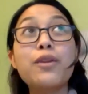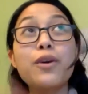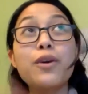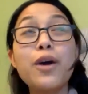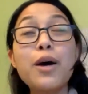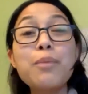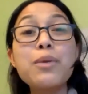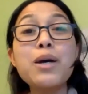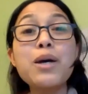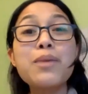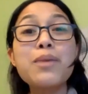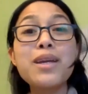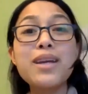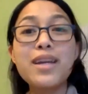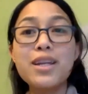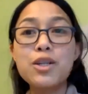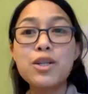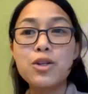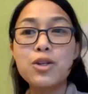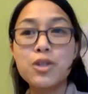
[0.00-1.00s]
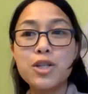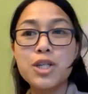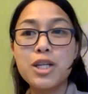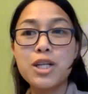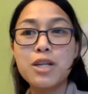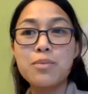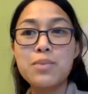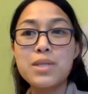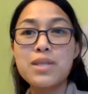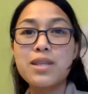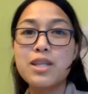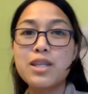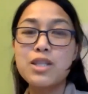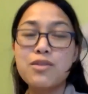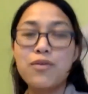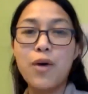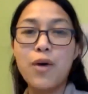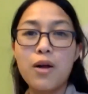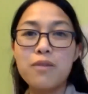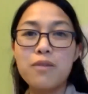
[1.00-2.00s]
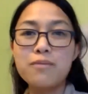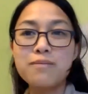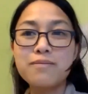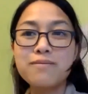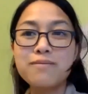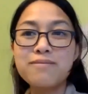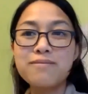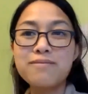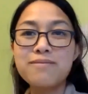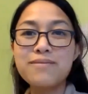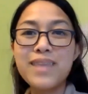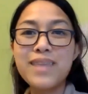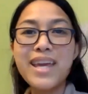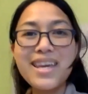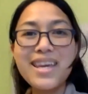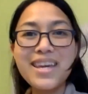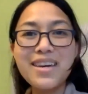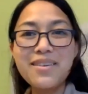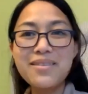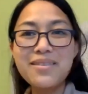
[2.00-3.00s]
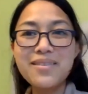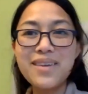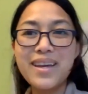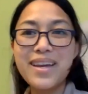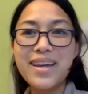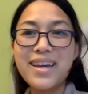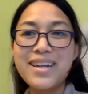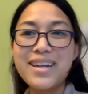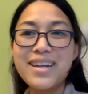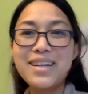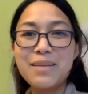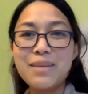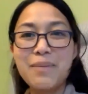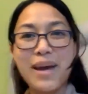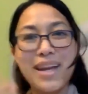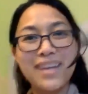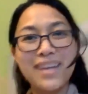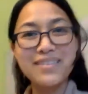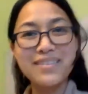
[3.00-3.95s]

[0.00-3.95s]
upcoming internships this fall. Thank you and goodbye.